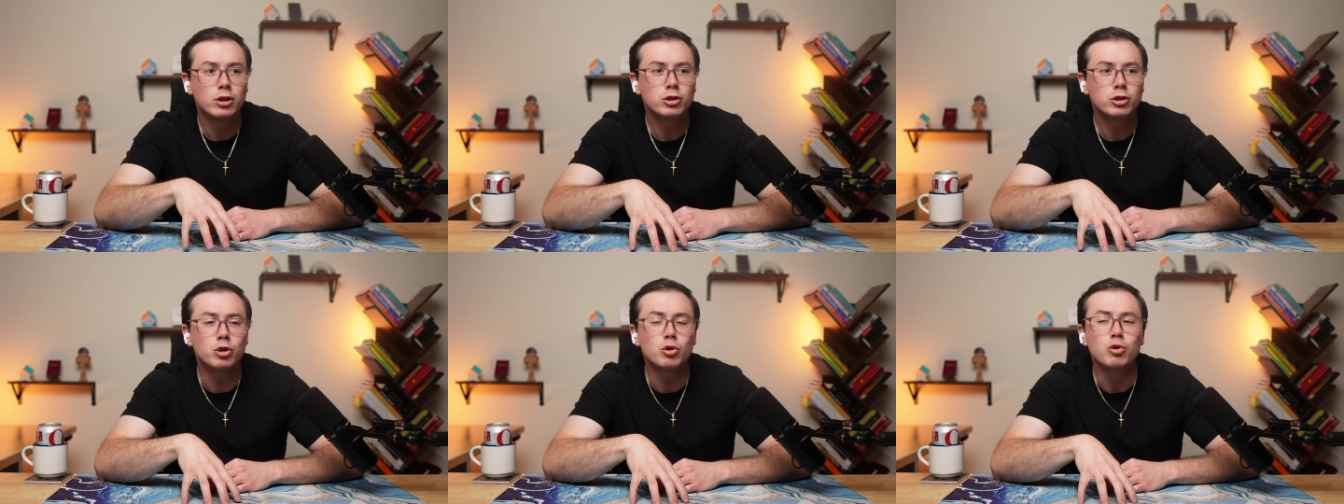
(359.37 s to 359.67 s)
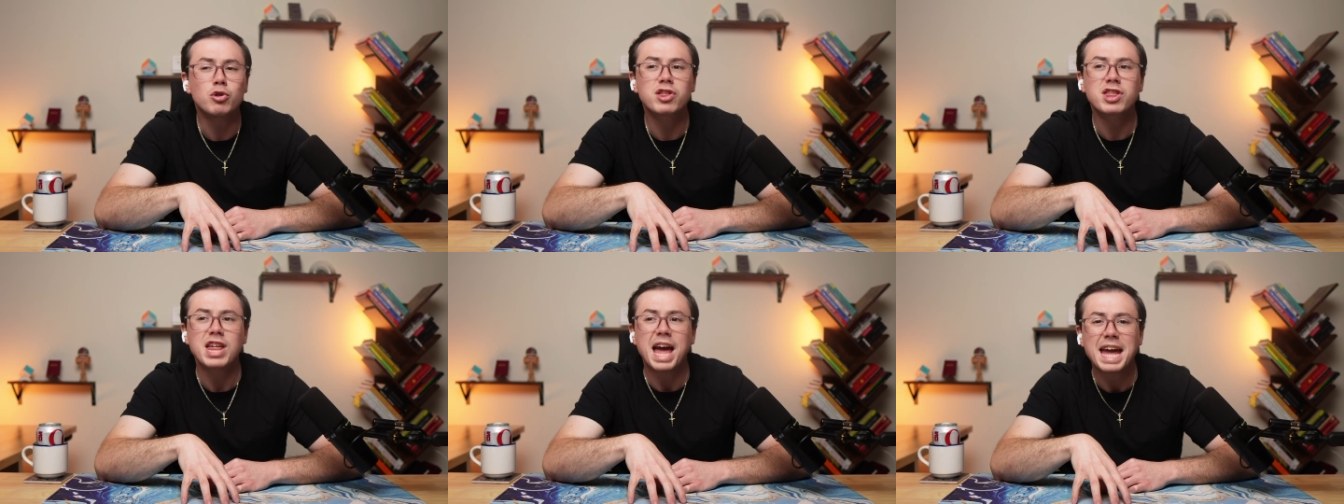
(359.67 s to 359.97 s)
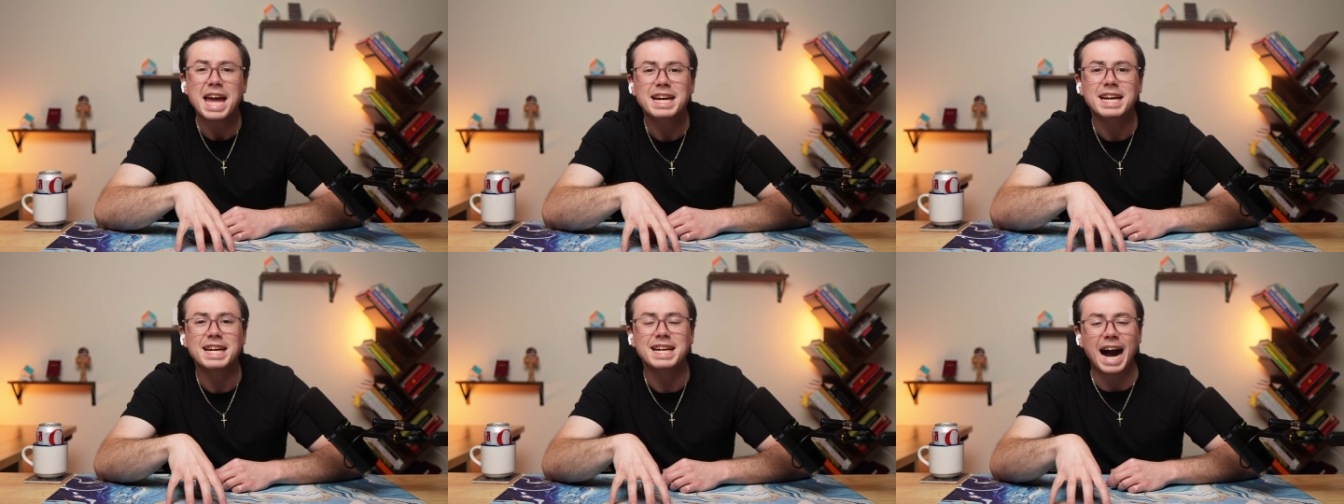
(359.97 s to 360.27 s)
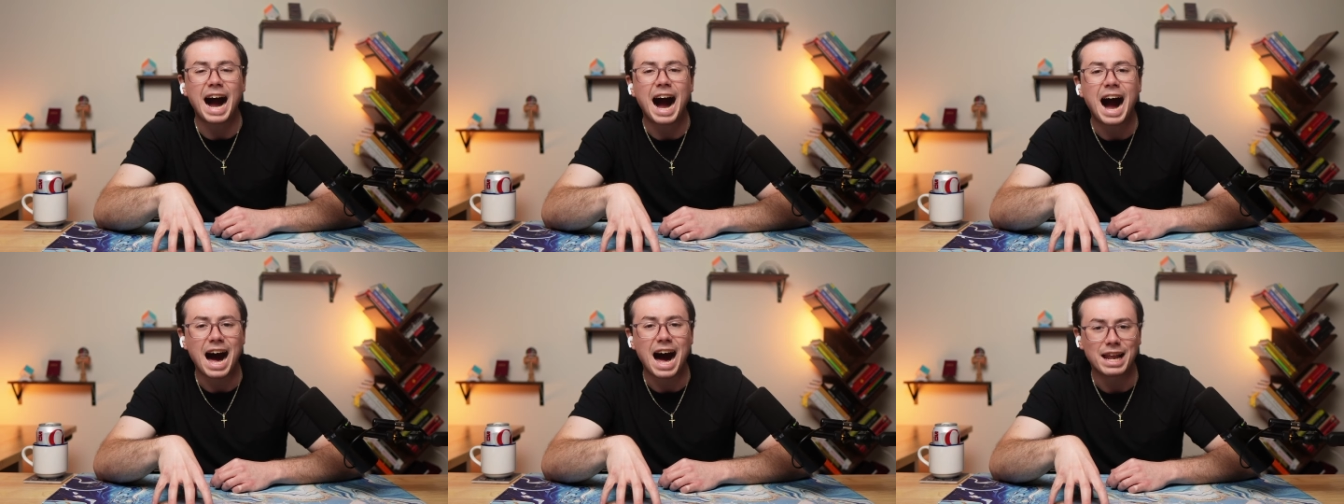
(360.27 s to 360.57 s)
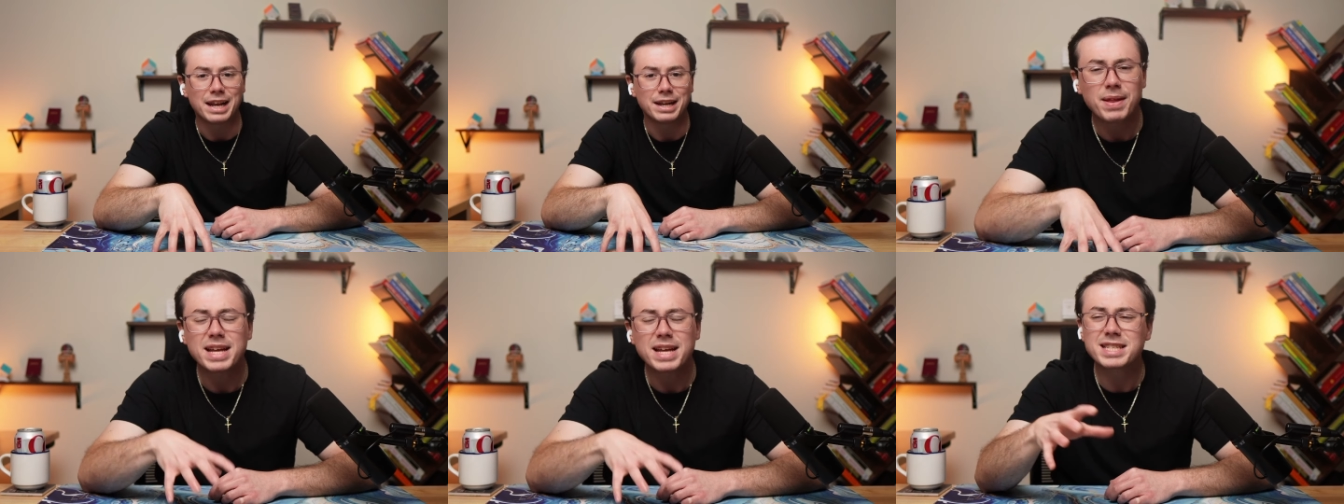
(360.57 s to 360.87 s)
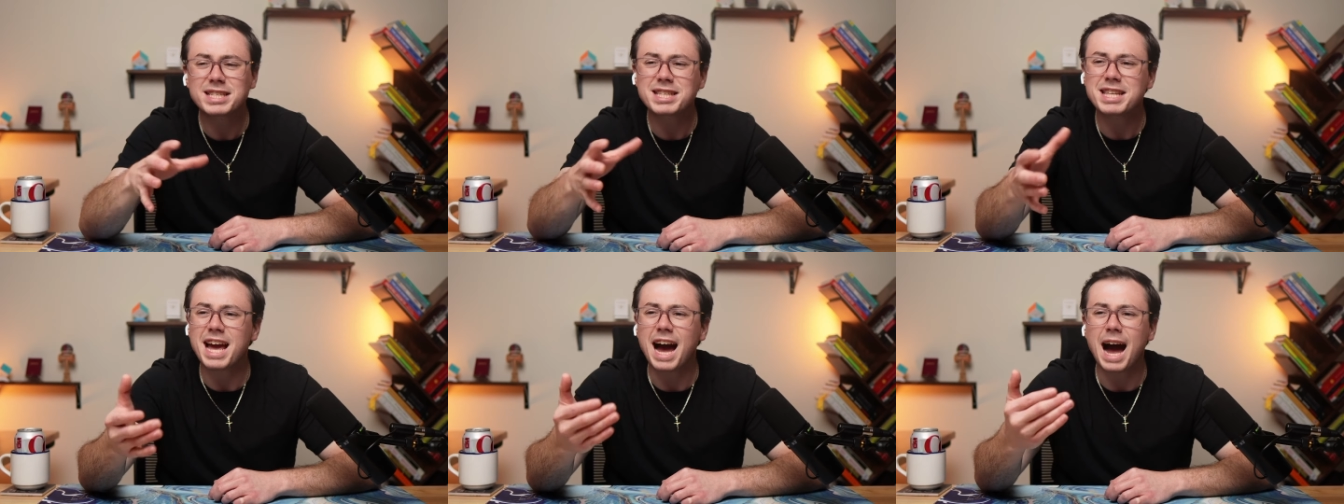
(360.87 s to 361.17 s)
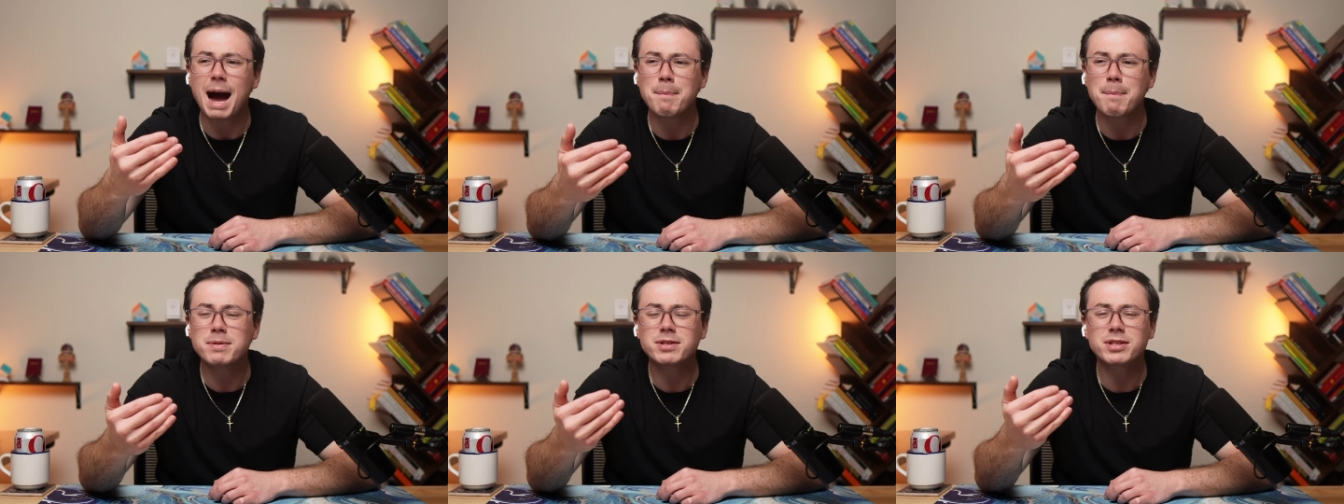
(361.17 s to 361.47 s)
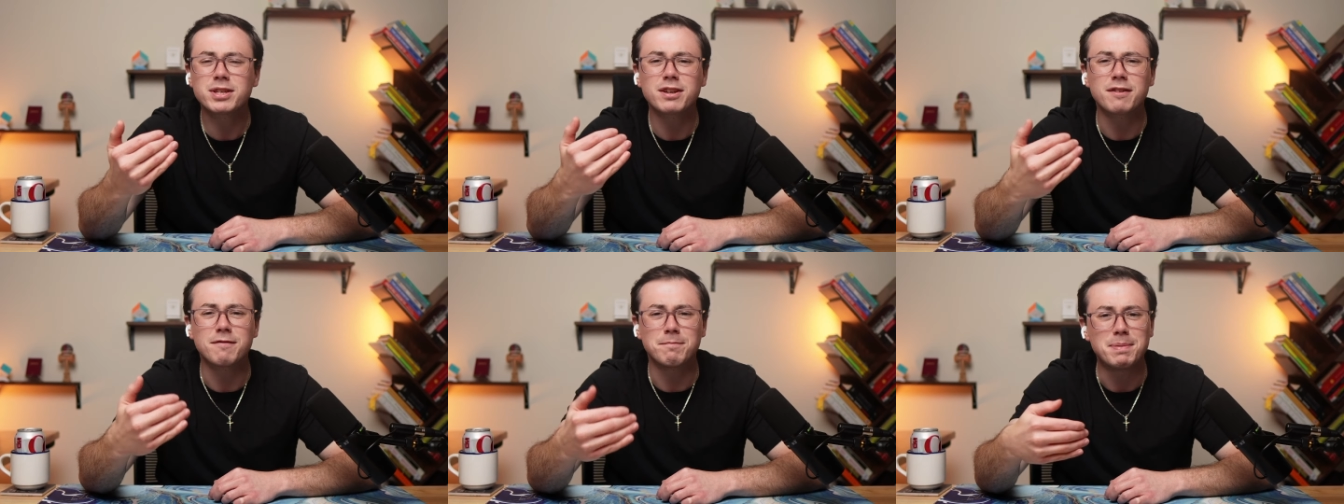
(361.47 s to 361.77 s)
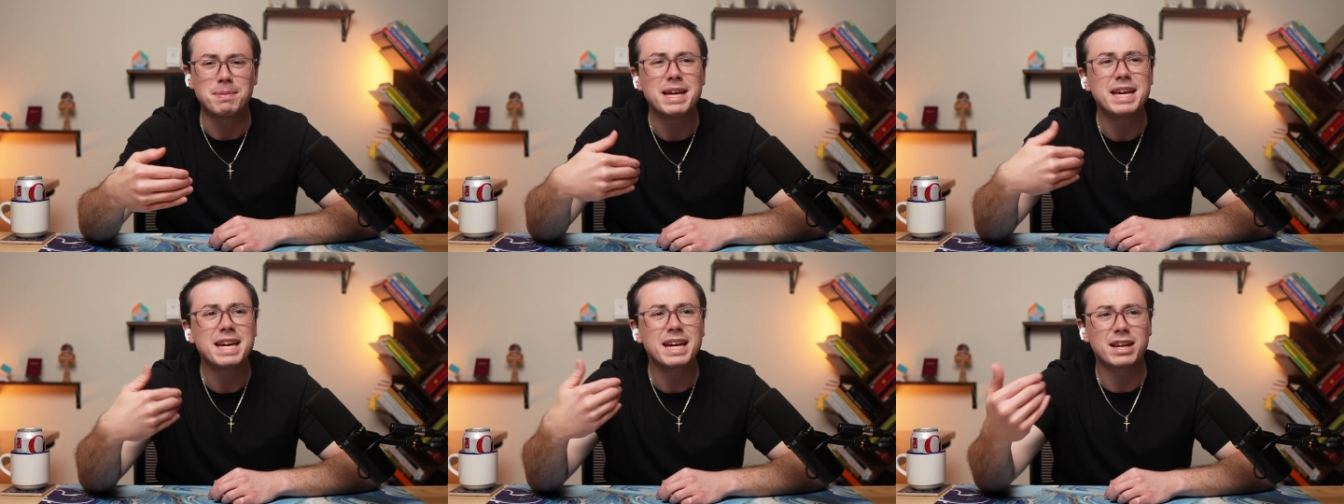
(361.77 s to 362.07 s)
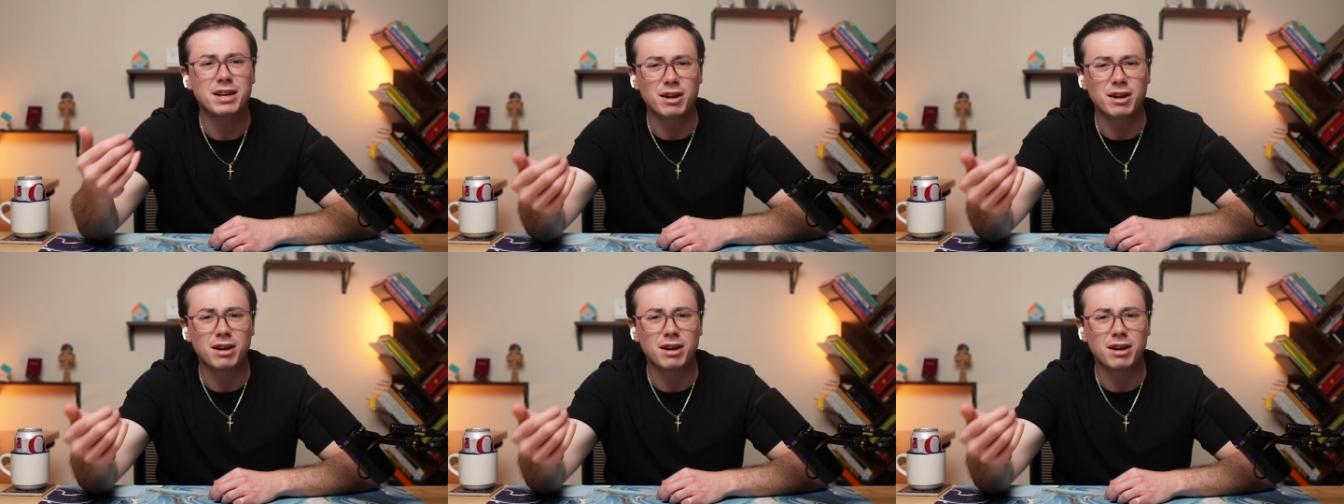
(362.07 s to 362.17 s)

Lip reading: to thank God. It's the opposite of being a